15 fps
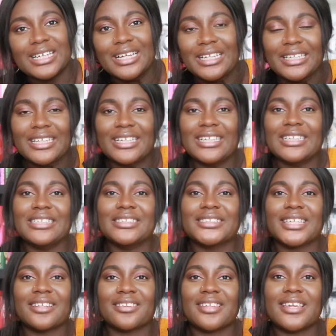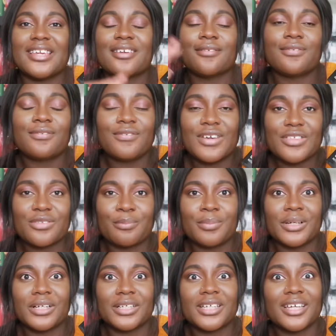Sun is the 5th
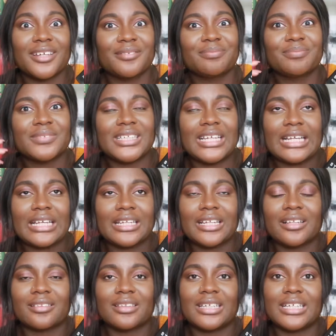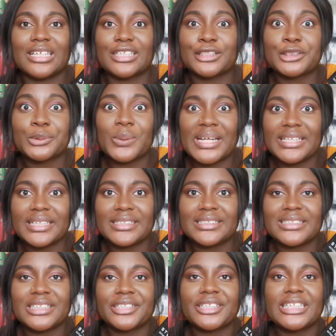book in the
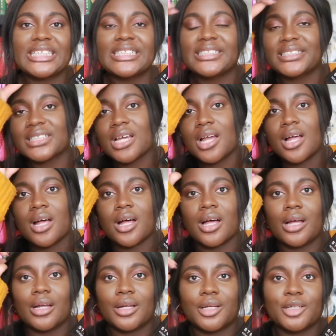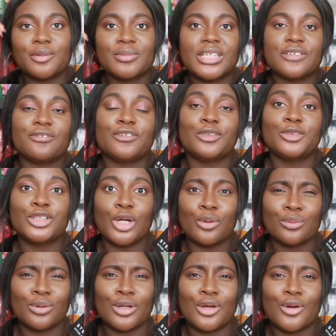Twilight series. If you
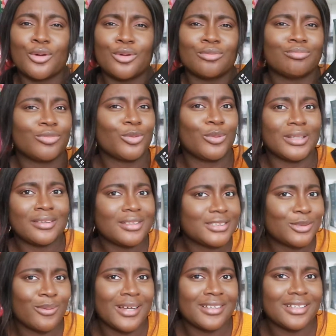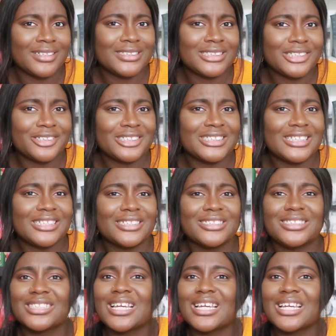don't know what the Twilight series is,